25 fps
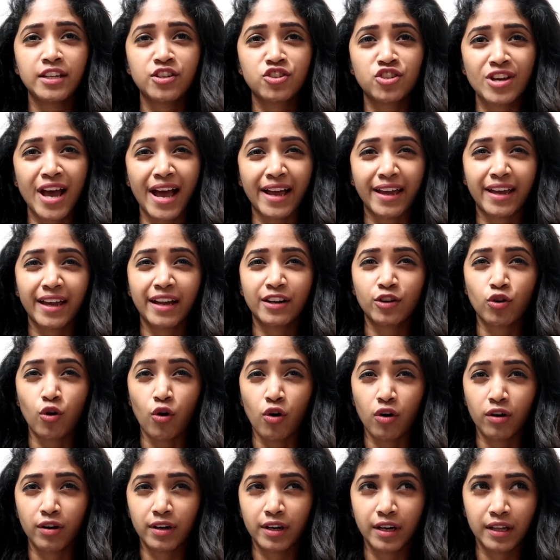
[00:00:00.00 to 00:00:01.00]
the
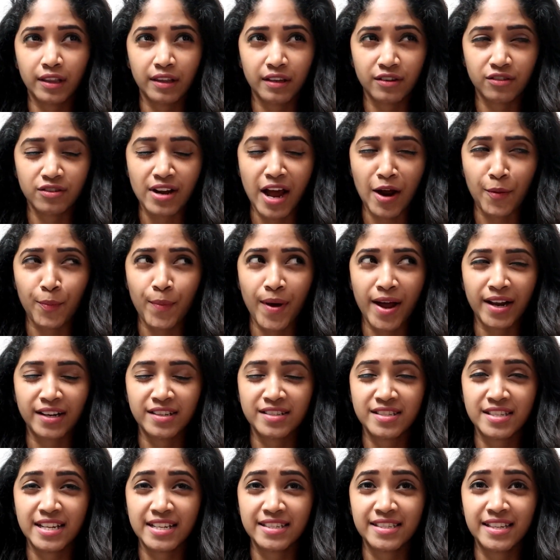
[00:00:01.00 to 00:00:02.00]
jacket or the track
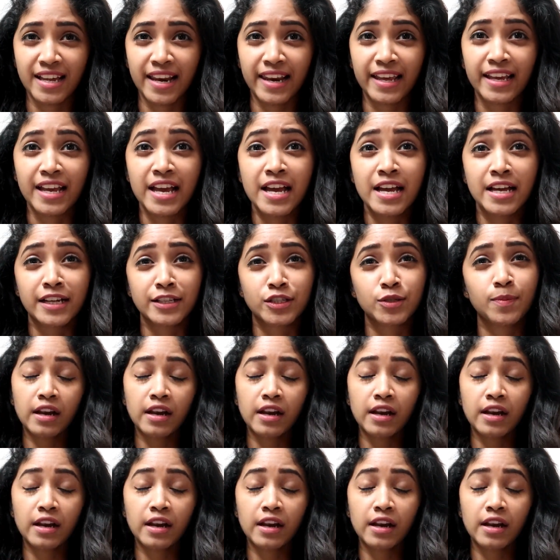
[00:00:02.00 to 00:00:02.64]
pants they're selling.